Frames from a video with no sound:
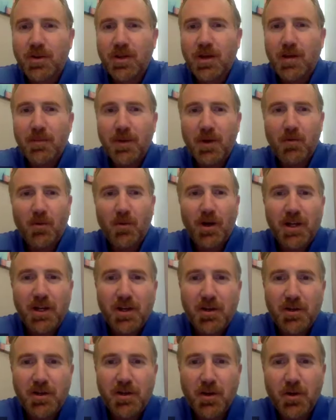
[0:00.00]
with? I mean, where
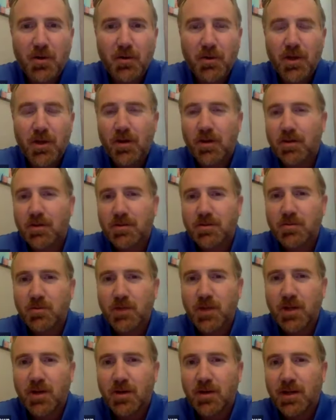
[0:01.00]
do you do it with
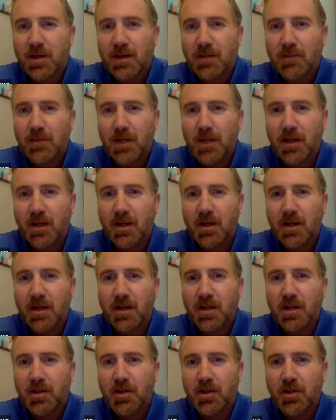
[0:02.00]
all that? Do
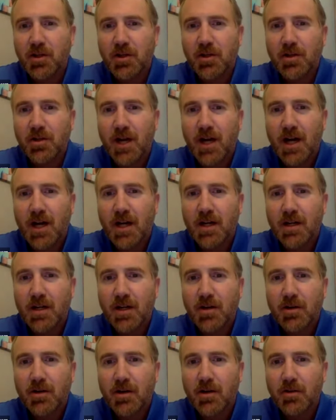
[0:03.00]
you do the hot
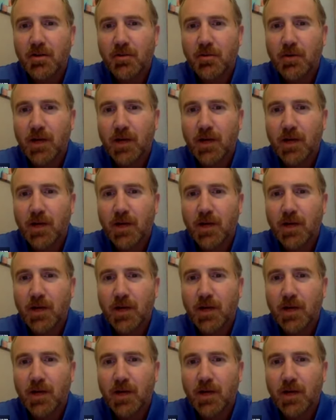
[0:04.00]
yoga or the